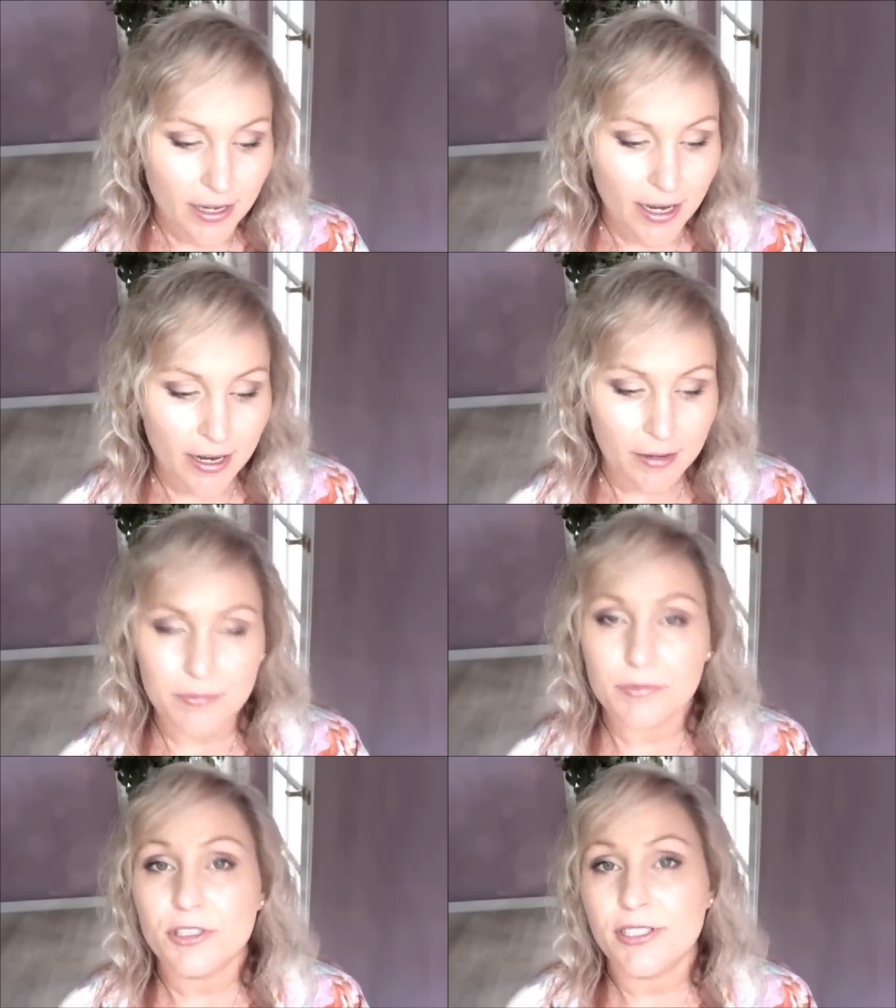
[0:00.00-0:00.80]

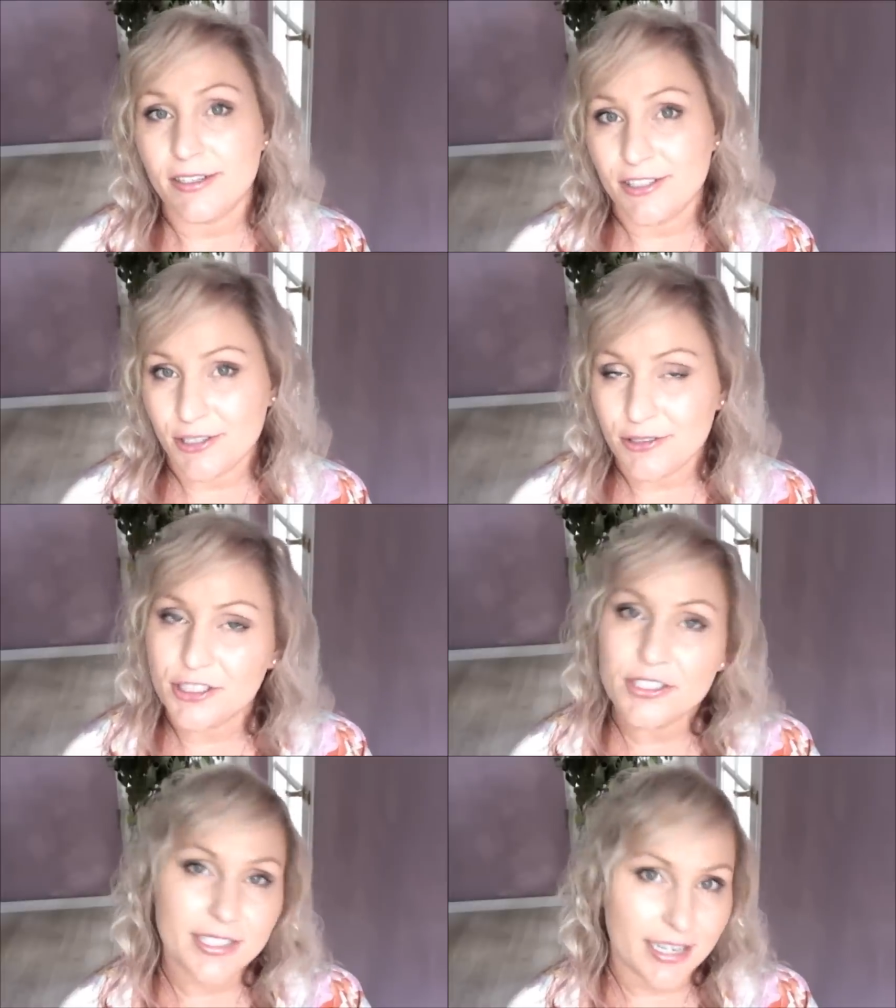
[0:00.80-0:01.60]
Um,
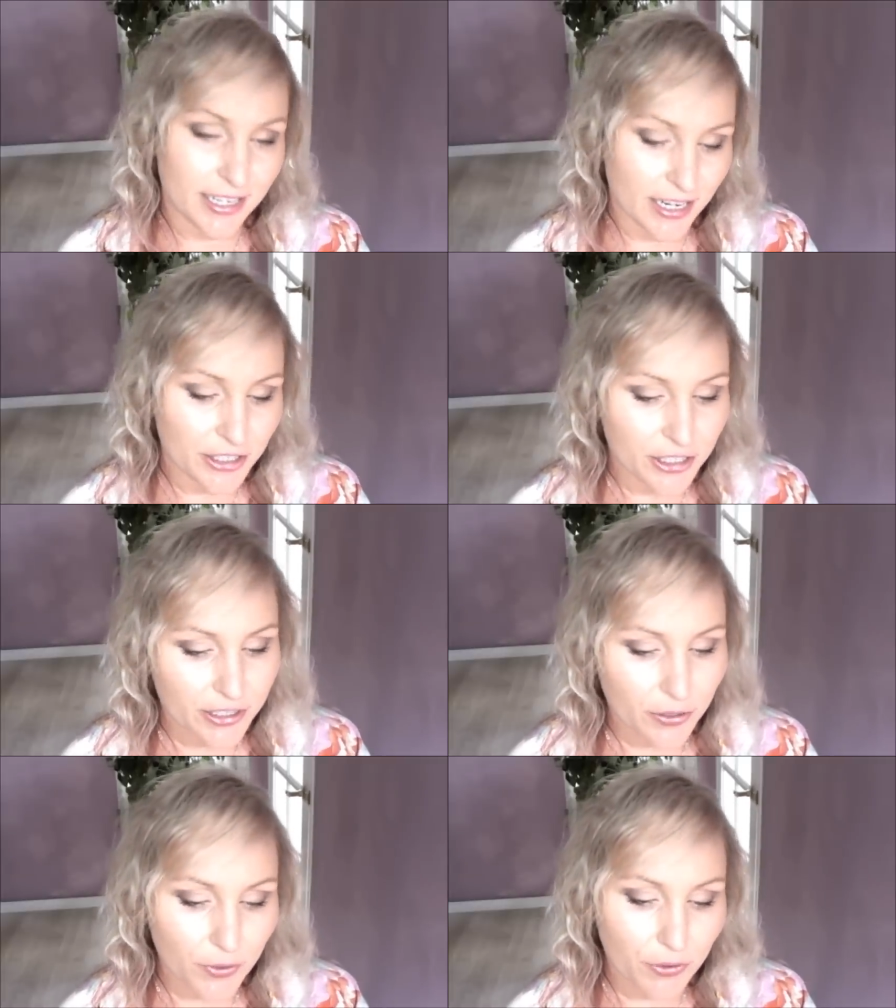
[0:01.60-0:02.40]
children, teenagers
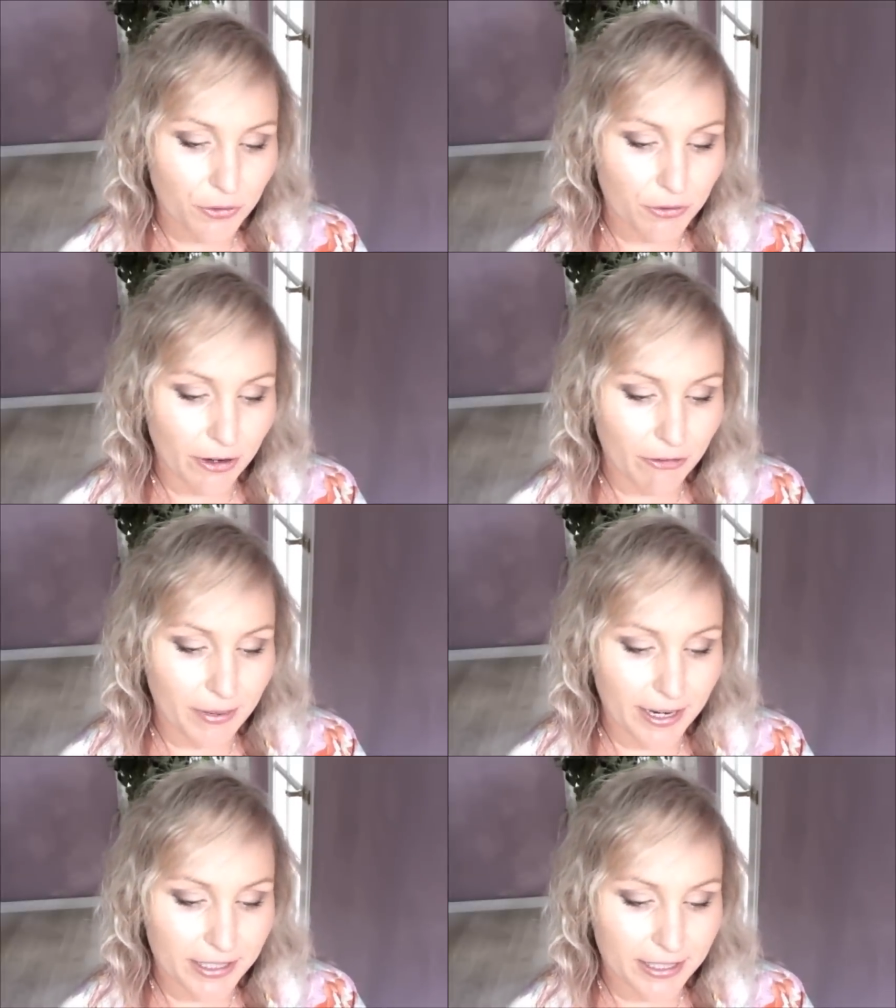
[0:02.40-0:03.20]
going through rough
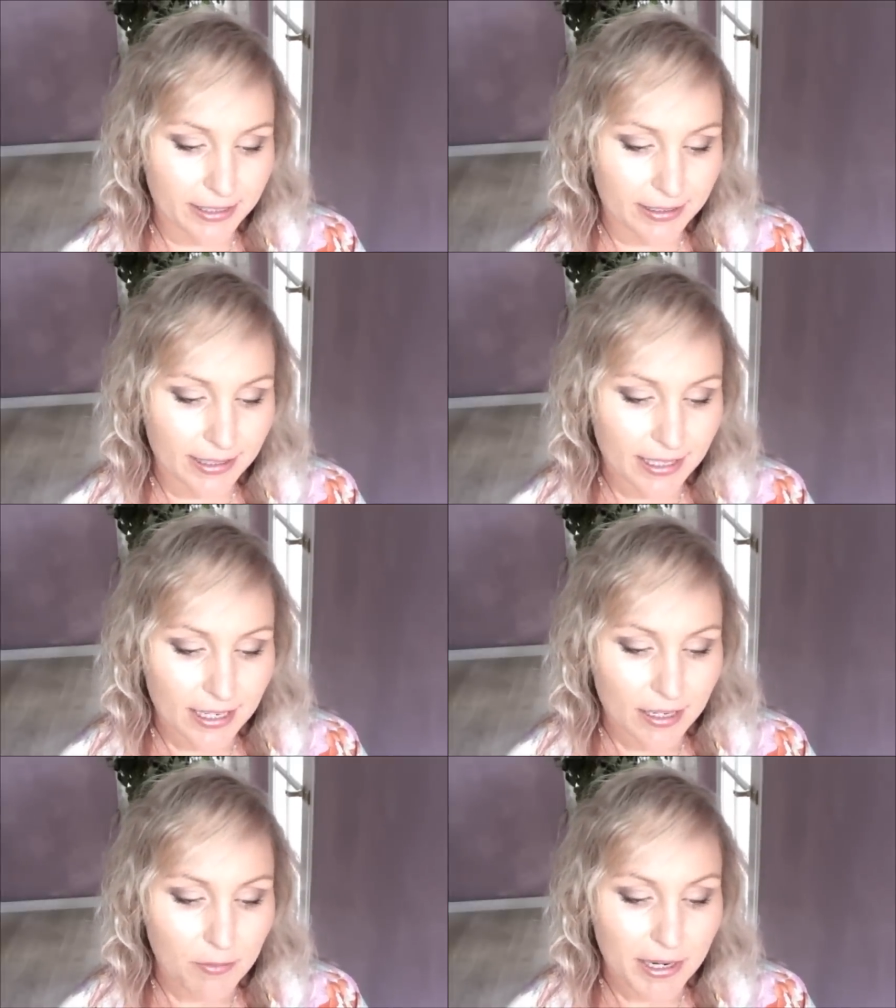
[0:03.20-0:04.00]
patches.
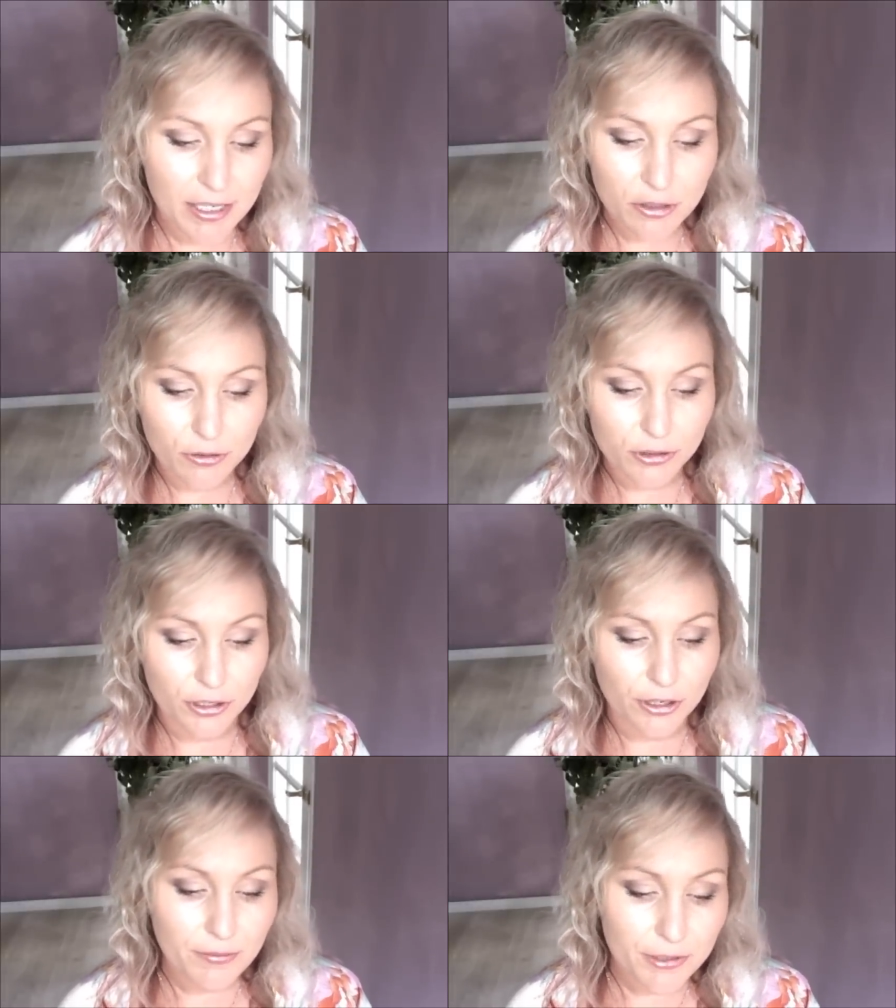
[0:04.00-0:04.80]
Many doors
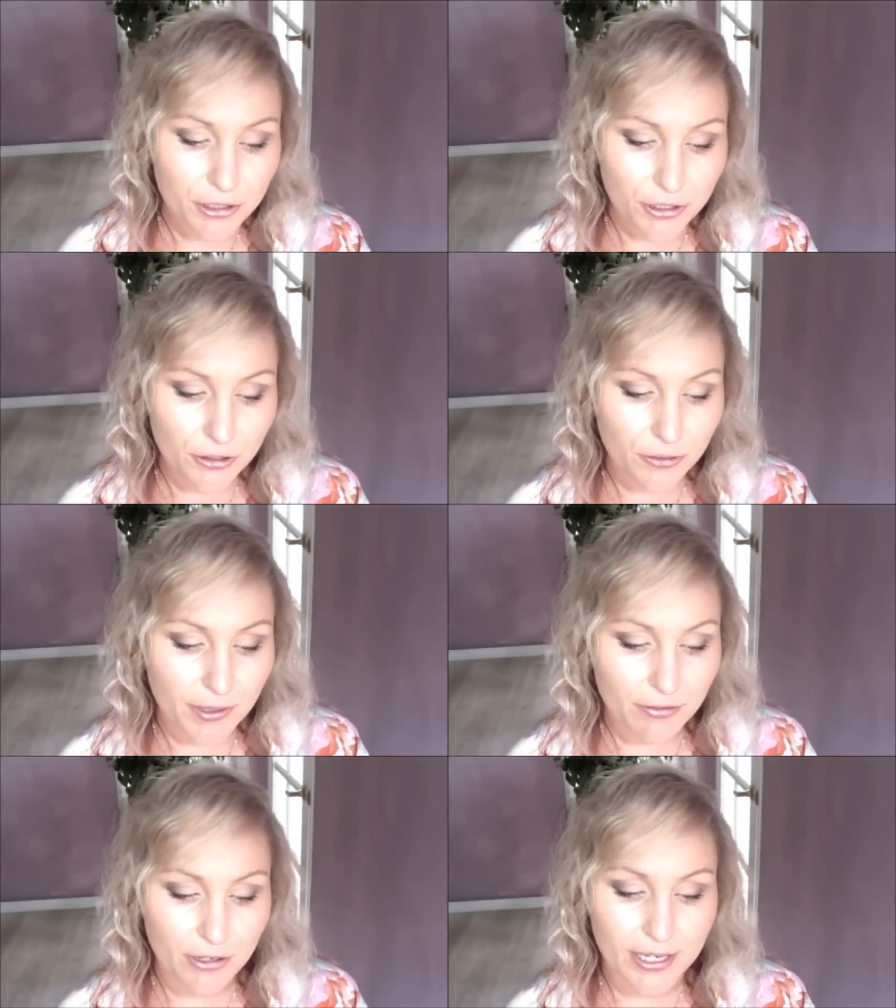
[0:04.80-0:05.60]
are open to you,
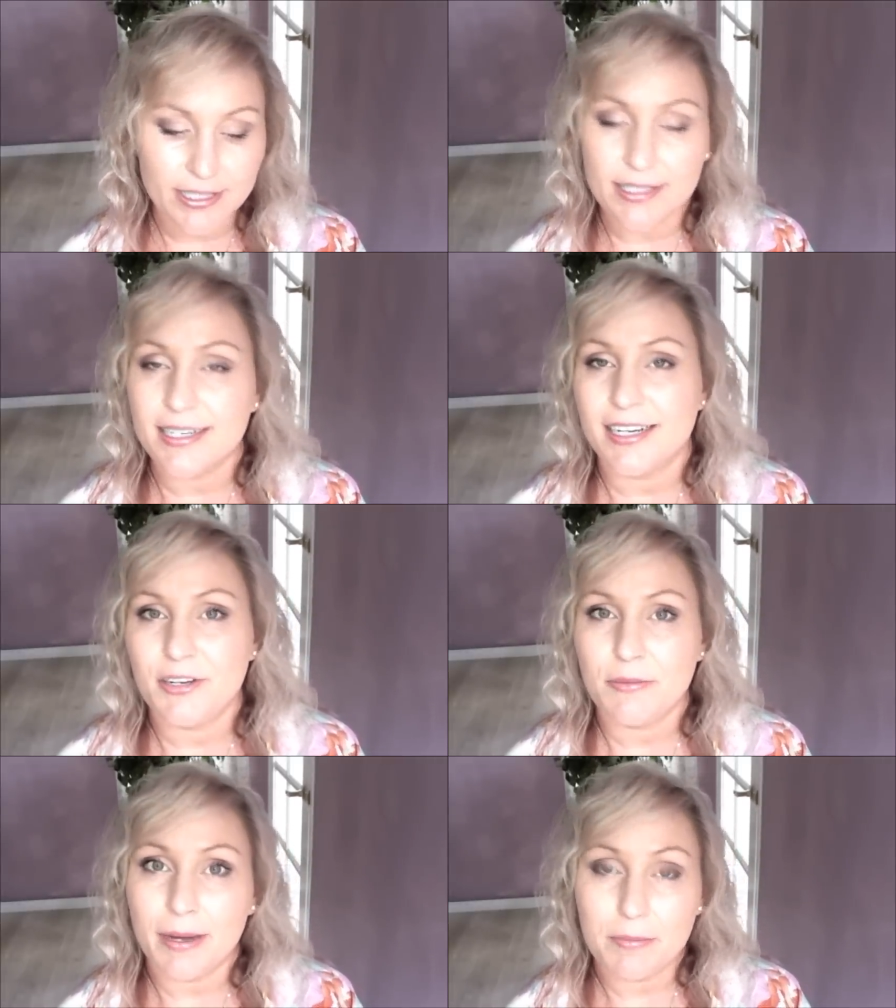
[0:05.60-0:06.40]
but if you
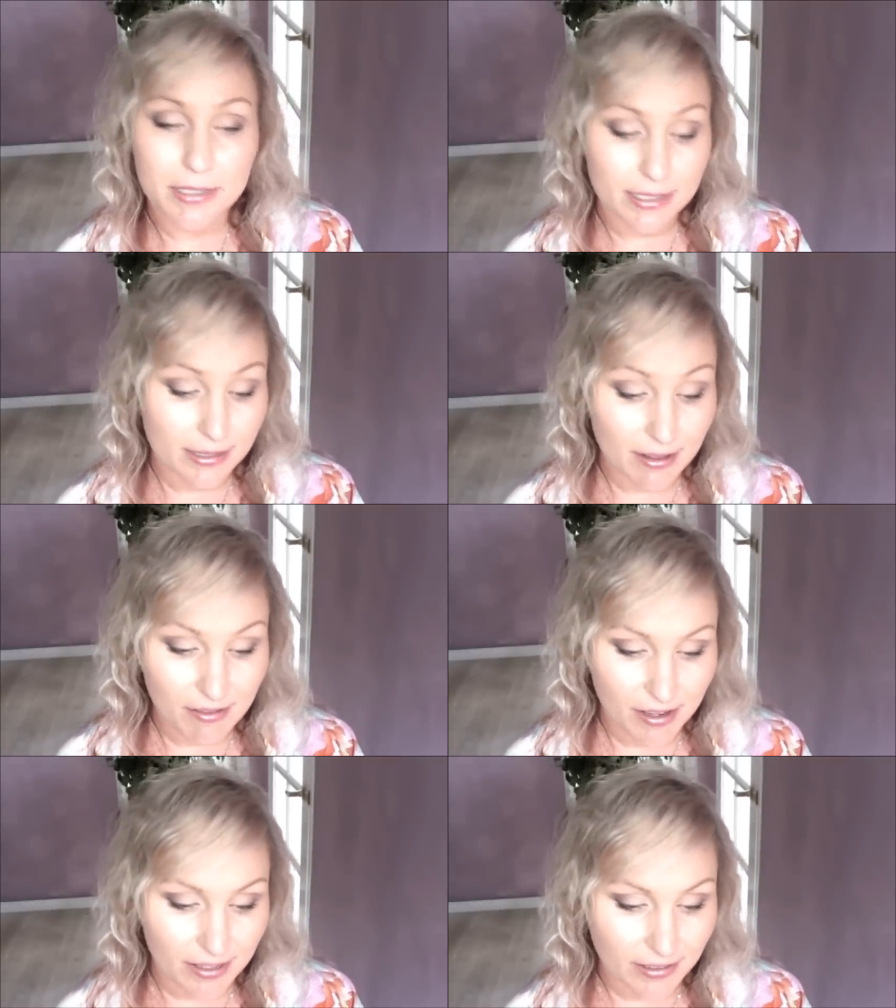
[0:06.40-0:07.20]
hesitate, you may miss
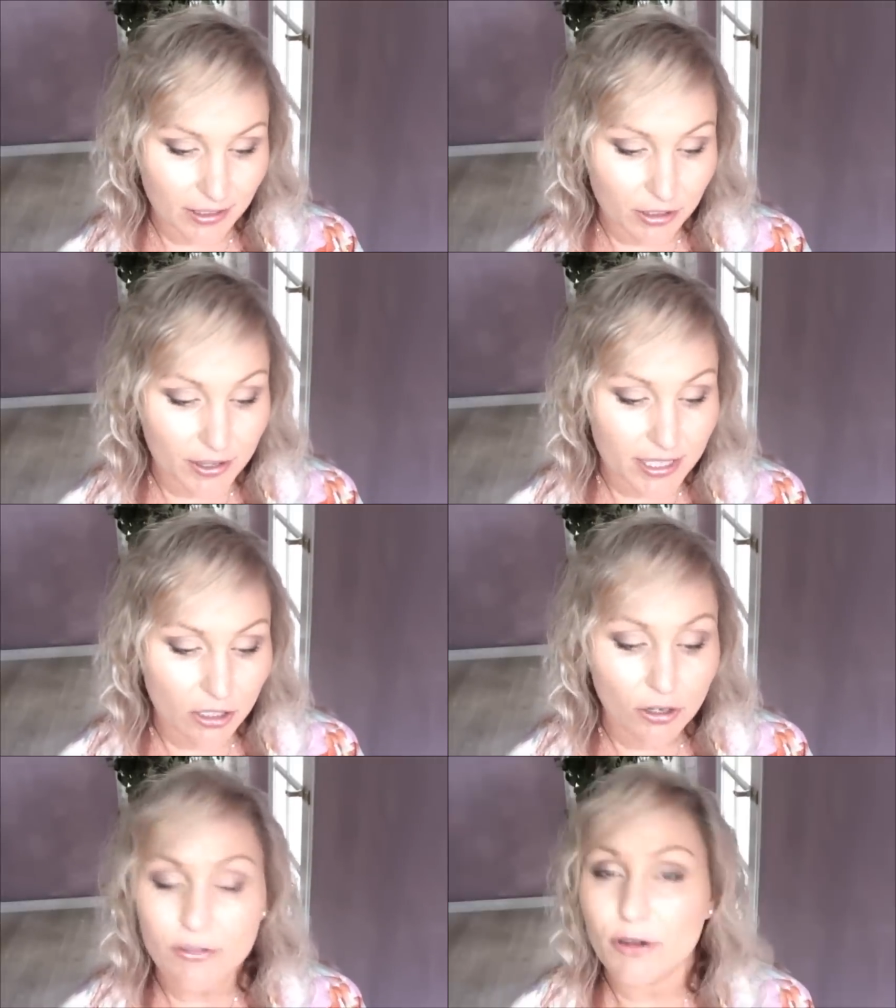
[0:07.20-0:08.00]
things. So there's a
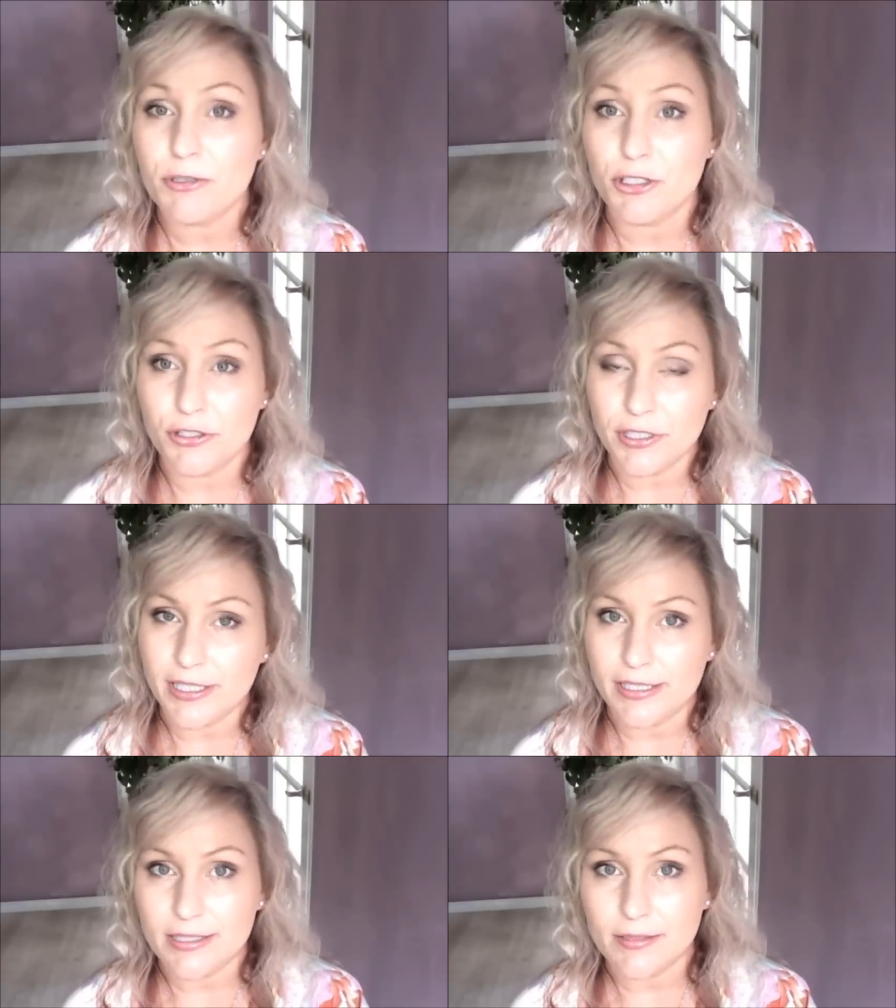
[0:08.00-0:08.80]
lot of
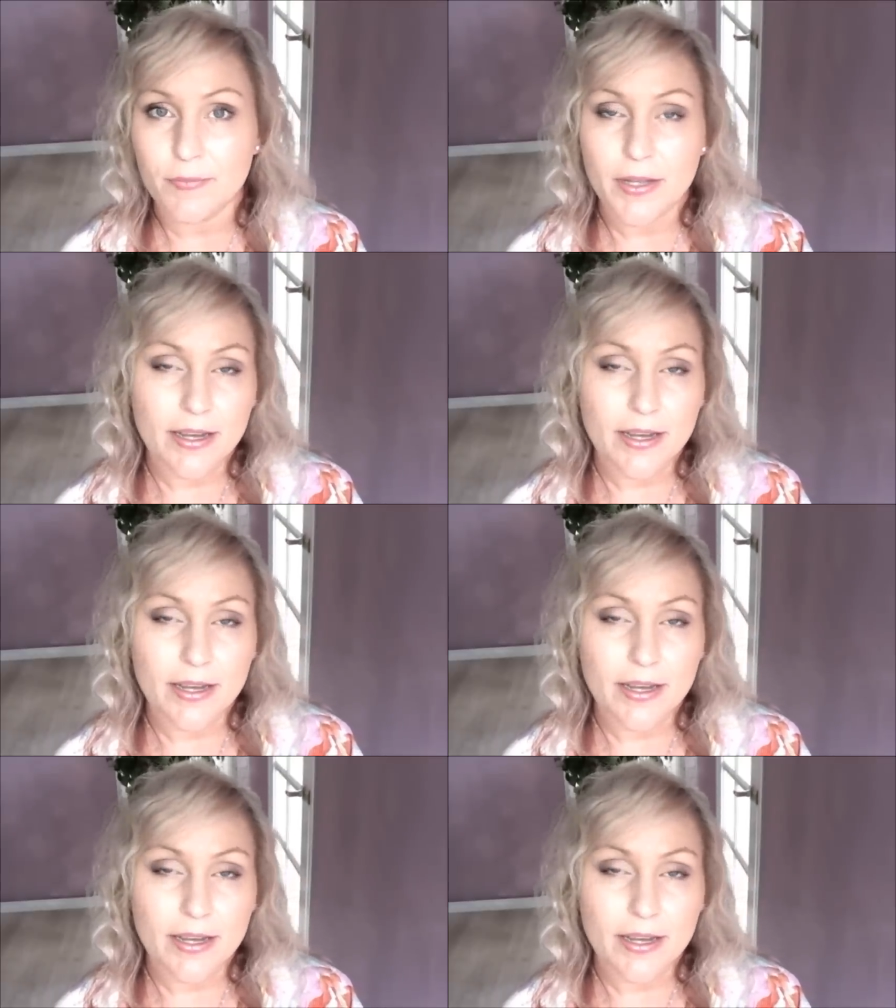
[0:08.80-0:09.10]
opportunities.